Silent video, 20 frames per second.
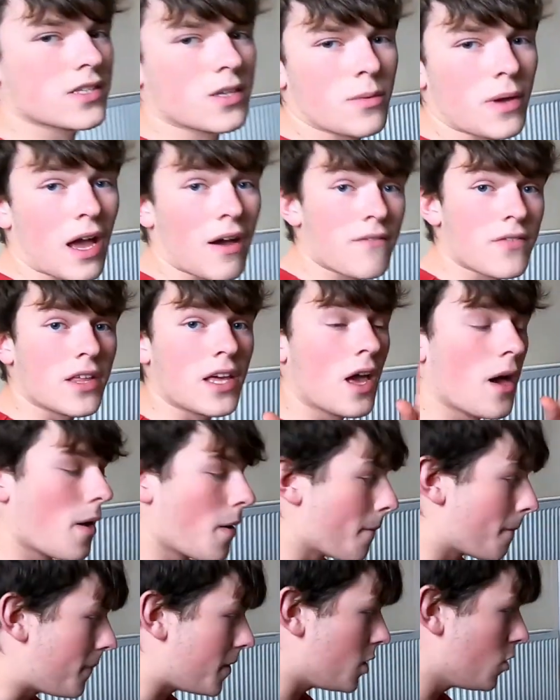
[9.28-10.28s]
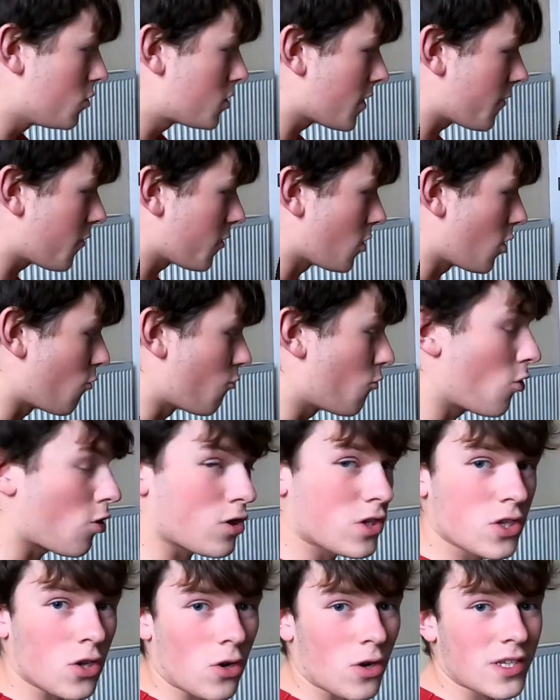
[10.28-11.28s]
up we have the beautiful
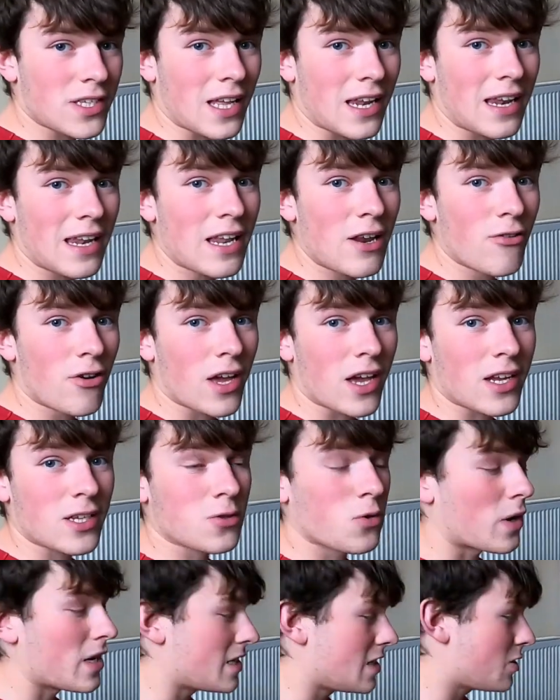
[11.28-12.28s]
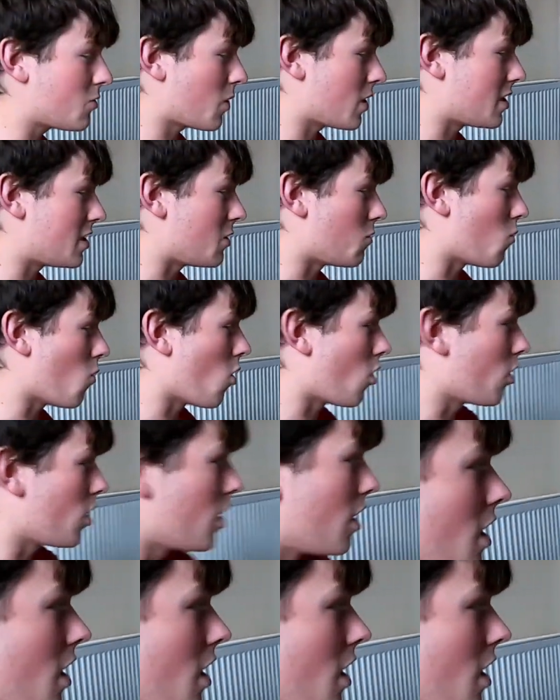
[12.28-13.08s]
RockShox Lyric 2021.